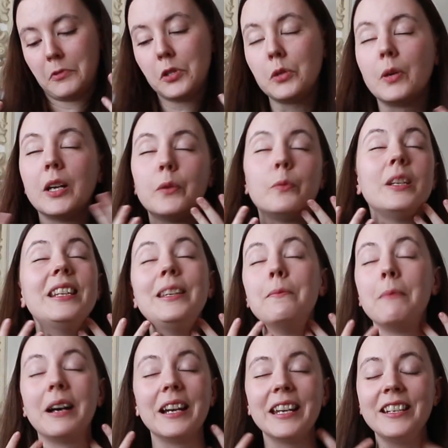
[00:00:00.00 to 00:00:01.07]
Do I really
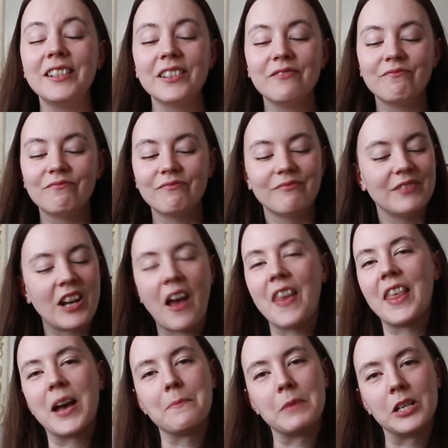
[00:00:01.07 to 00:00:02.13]
mind?
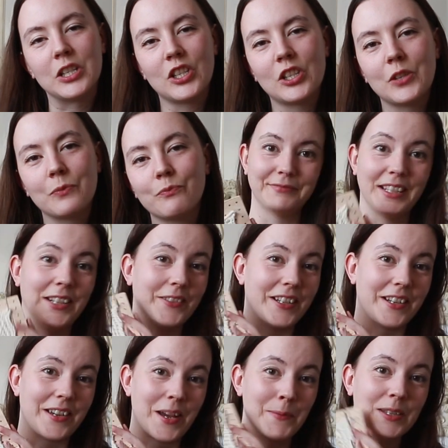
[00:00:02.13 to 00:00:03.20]
Not that much.
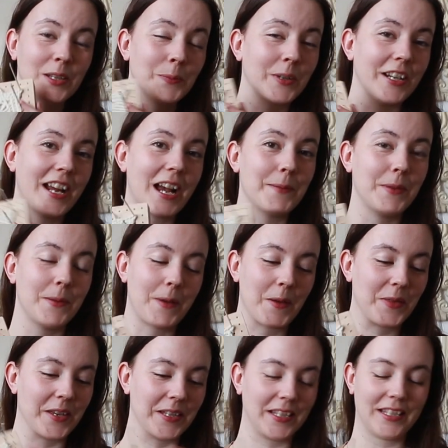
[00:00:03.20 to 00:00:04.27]
Anyway, I'm still pretty happy
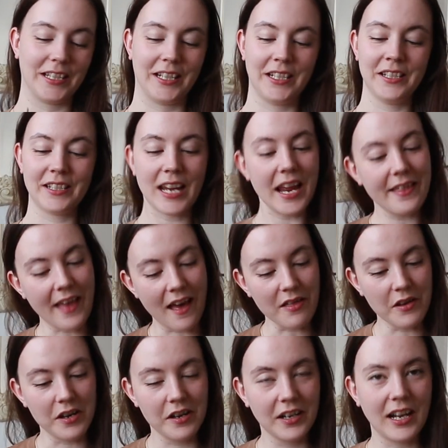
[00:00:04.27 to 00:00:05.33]
about this. It didn't take that
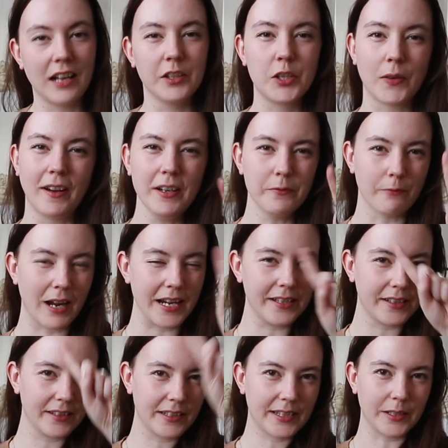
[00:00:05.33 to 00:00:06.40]
long. I'll try and write
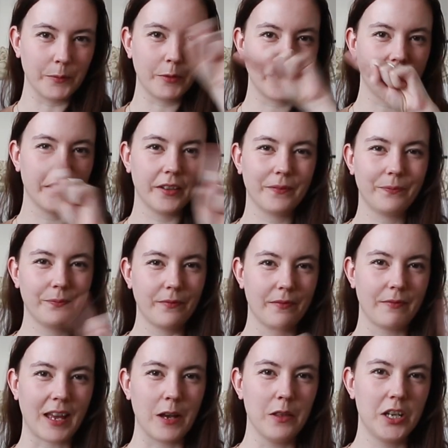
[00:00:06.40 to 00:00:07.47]
somewhere
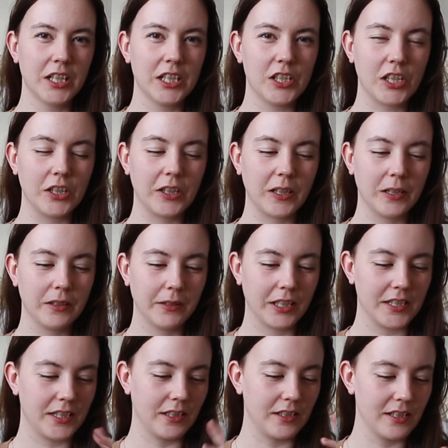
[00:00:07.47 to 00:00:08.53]
how long it took
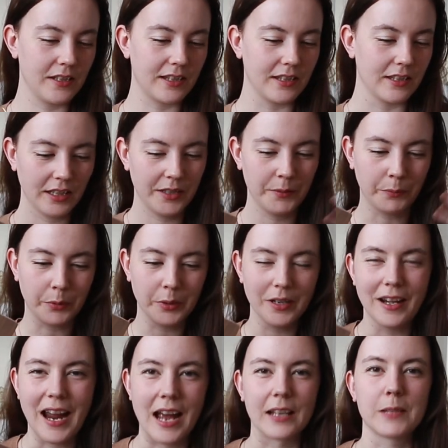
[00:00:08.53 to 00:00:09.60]
because it is an
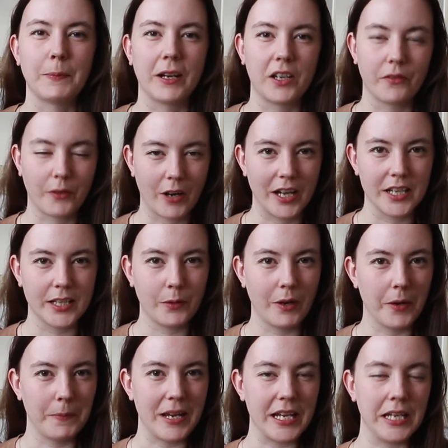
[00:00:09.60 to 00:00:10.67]
important aspect of granny
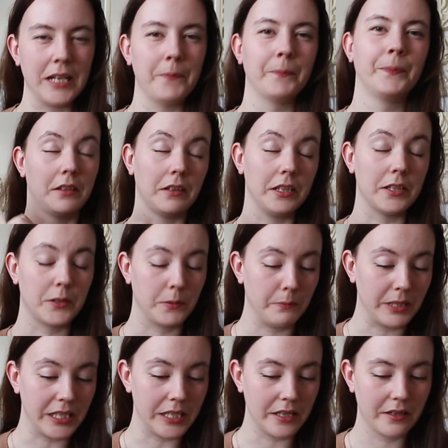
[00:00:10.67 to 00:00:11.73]
square making. At least to
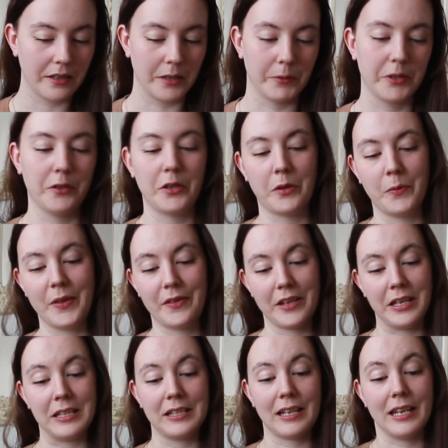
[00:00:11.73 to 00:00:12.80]
me, I want to know when
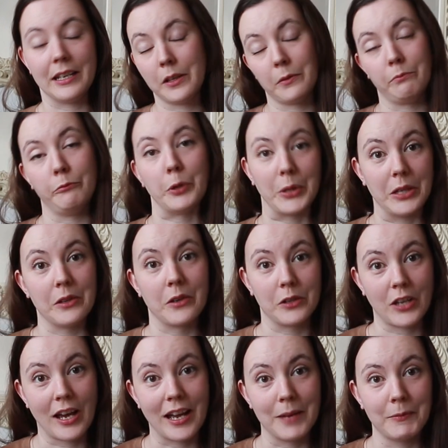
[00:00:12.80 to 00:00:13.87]
things take a really long
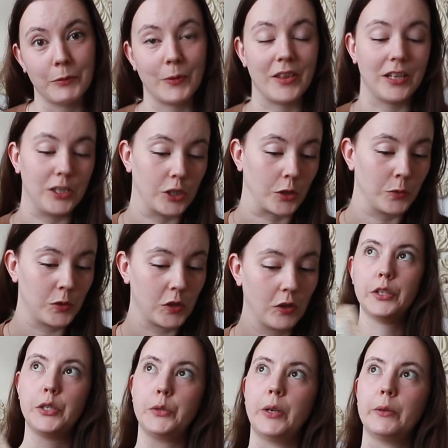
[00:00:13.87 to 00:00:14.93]
time and when they don't.
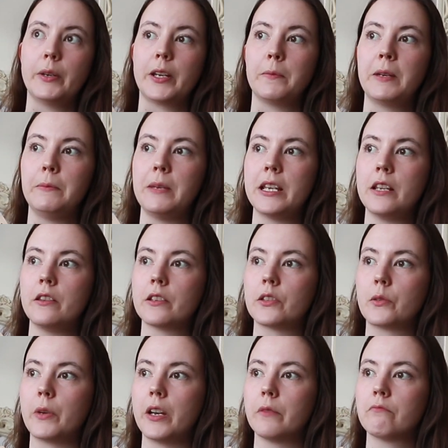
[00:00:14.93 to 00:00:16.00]
Do I recommend making this
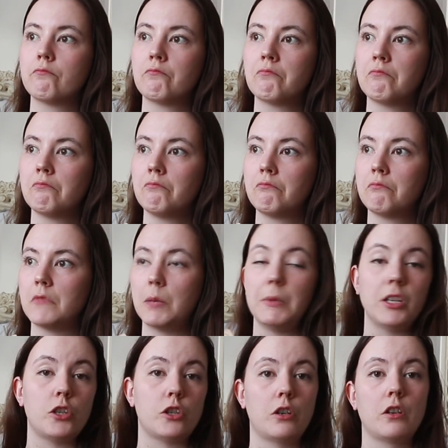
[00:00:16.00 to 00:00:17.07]
square? I
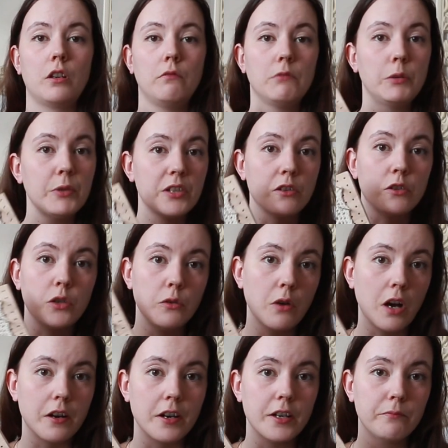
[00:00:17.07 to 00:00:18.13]
mean, sure, it wasn't too
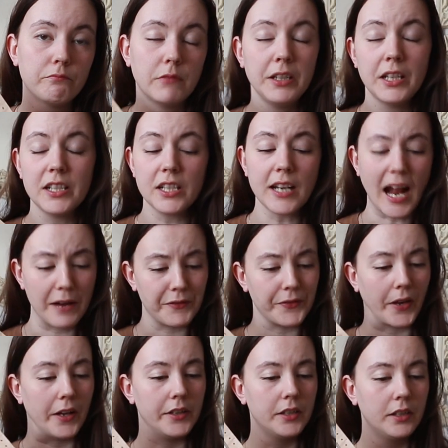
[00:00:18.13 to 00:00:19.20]
hard and I did have
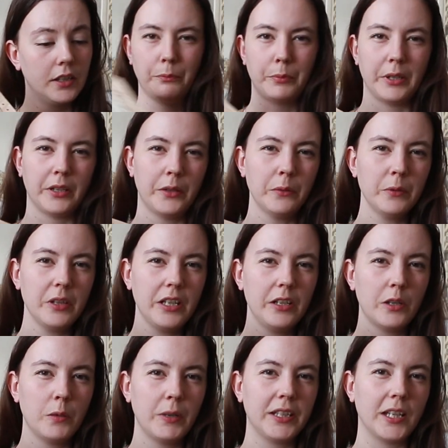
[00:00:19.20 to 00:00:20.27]
fun. But I don't really
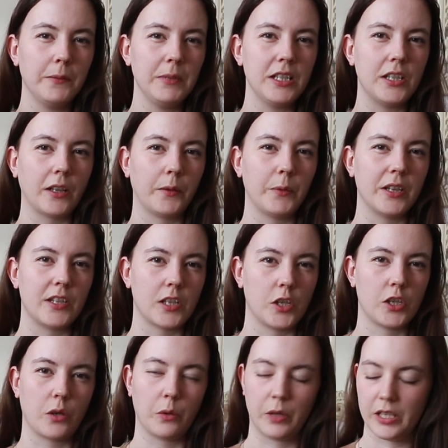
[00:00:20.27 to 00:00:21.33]
know what can be done with
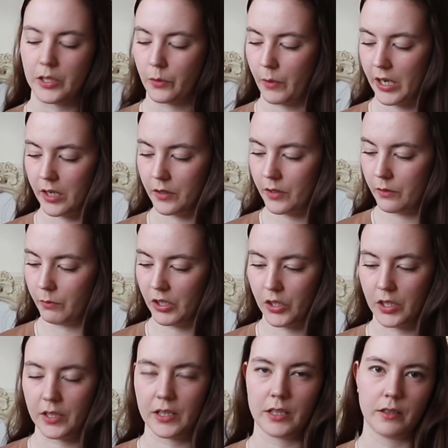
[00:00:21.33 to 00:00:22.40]
such holy squares, which
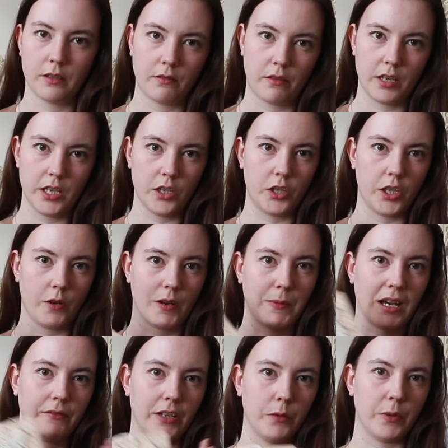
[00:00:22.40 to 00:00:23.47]
is the issue I'm
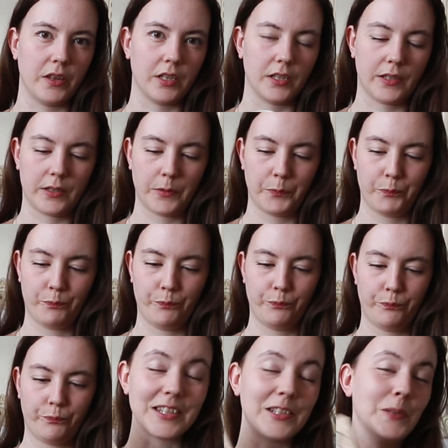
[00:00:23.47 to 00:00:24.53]
having with this.
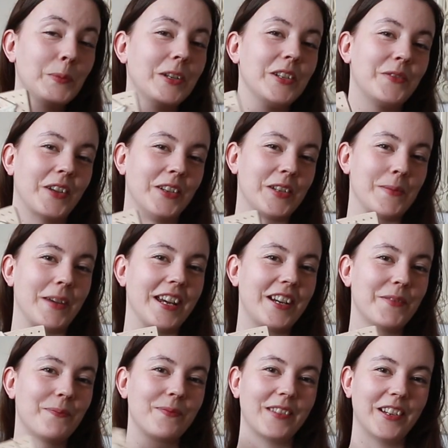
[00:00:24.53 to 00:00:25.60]
Still pretty fun to
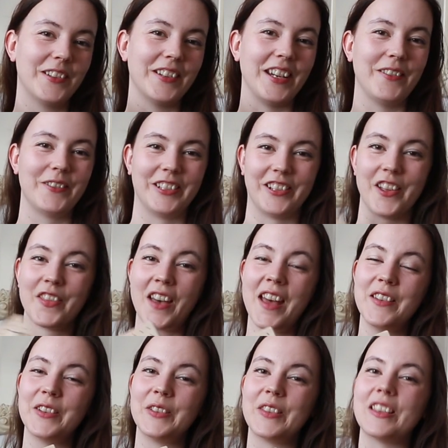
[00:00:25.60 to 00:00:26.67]
make. Alright, well on
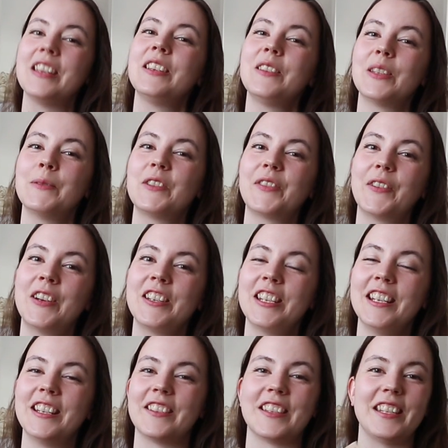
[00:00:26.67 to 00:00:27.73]
that note, thank you so much for
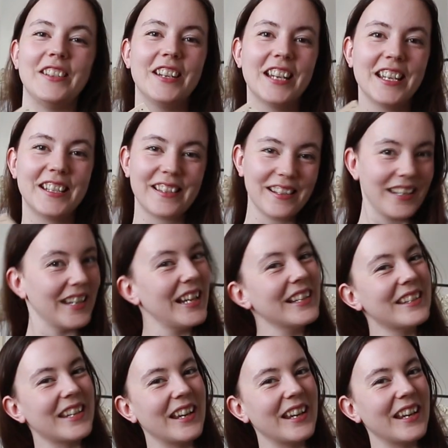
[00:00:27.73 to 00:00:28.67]
watching and I'll see you guys next